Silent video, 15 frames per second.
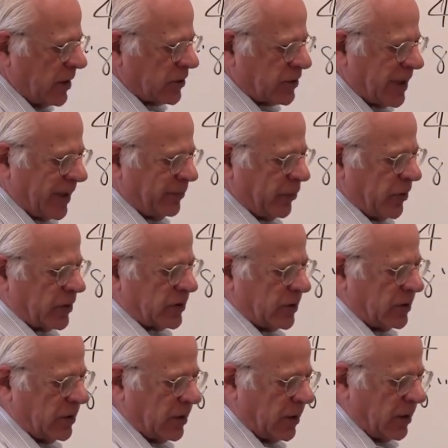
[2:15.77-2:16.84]
So that
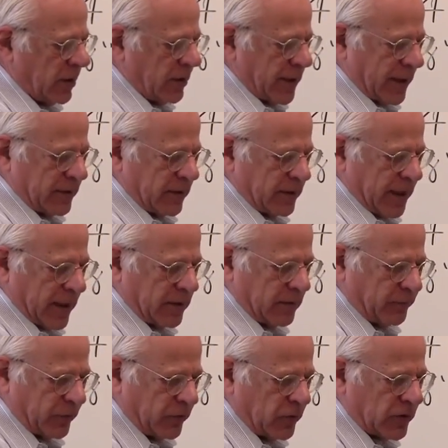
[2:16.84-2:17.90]
person,
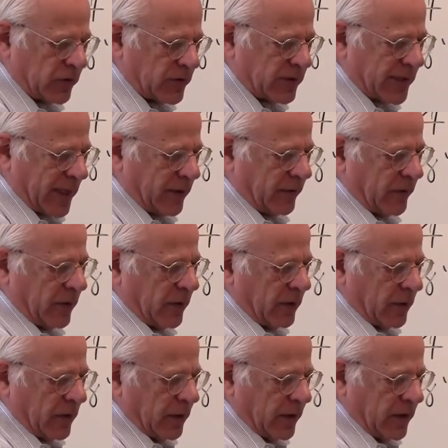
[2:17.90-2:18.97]
that producer and seller
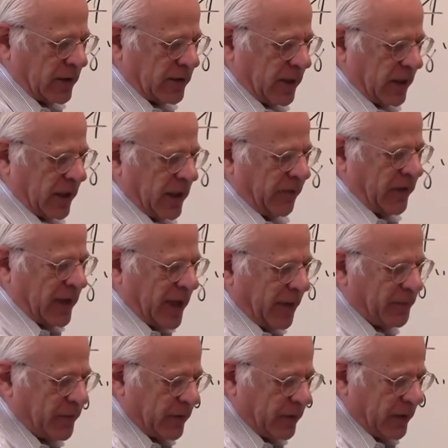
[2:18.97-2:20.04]
is giving
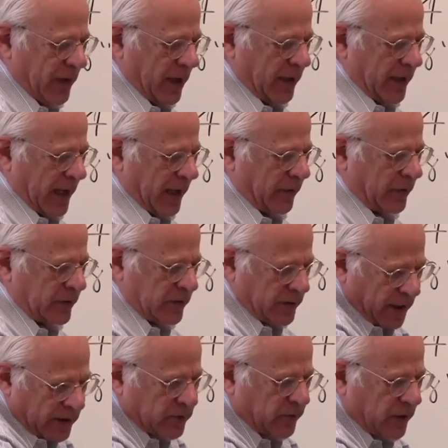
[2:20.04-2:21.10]
up 8 hours,
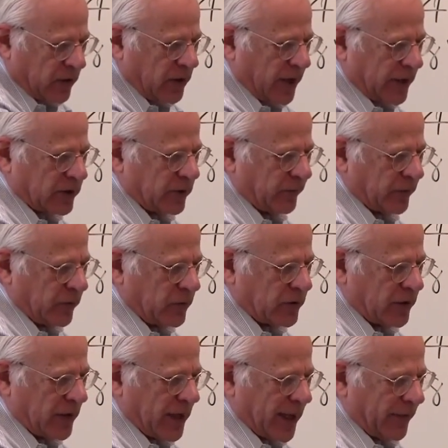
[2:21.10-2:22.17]
that's what it costs to produce
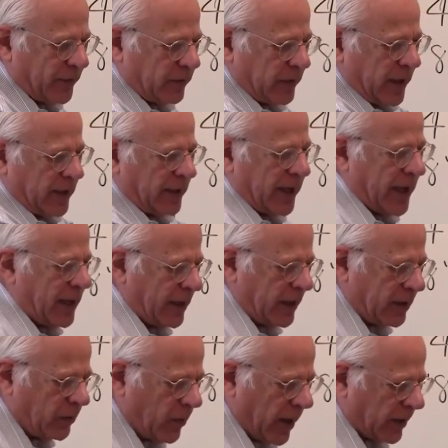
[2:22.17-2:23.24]
the apple, and
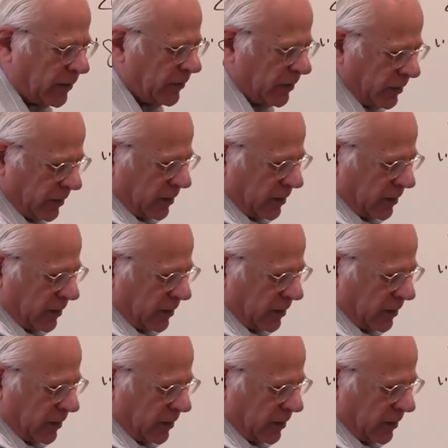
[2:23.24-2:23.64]
gaining what?